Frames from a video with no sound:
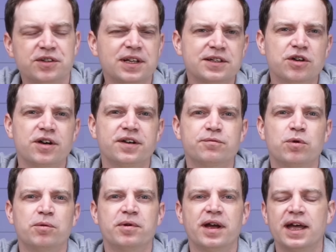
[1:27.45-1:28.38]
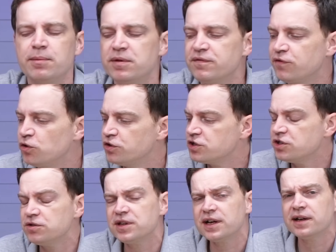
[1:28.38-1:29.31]
so that's kind of what we're aiming for, and to
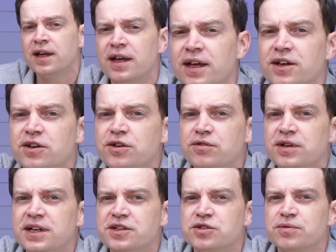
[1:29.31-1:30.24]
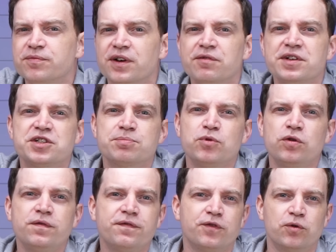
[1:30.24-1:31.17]
do that you do need some very
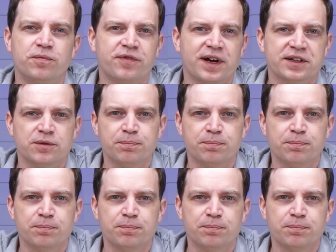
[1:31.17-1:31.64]
small form factor